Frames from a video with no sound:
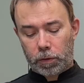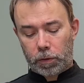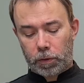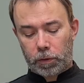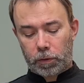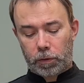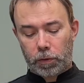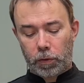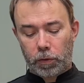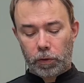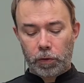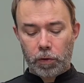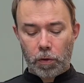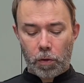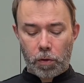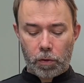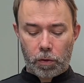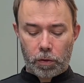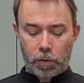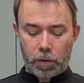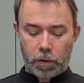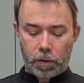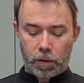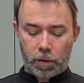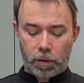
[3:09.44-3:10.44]
The
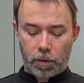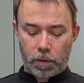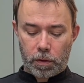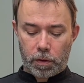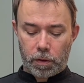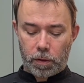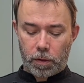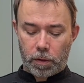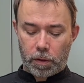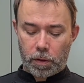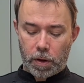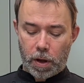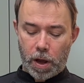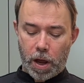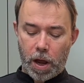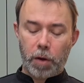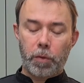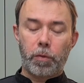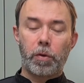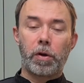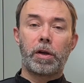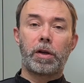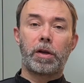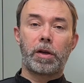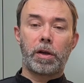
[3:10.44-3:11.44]
yolk, I
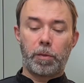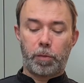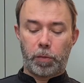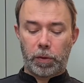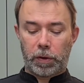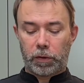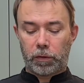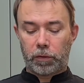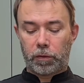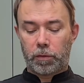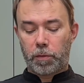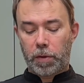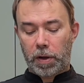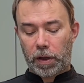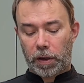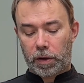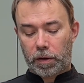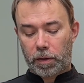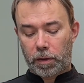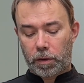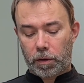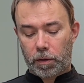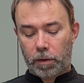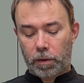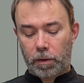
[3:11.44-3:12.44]
will keep it to
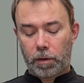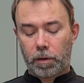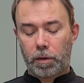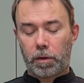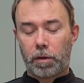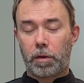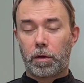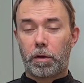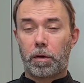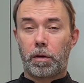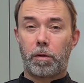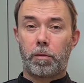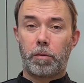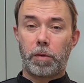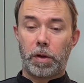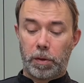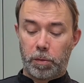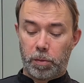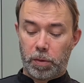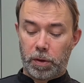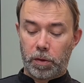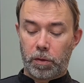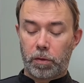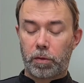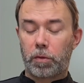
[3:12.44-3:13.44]
make
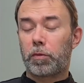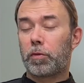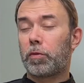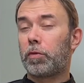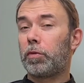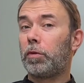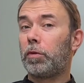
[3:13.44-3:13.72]
maybe a good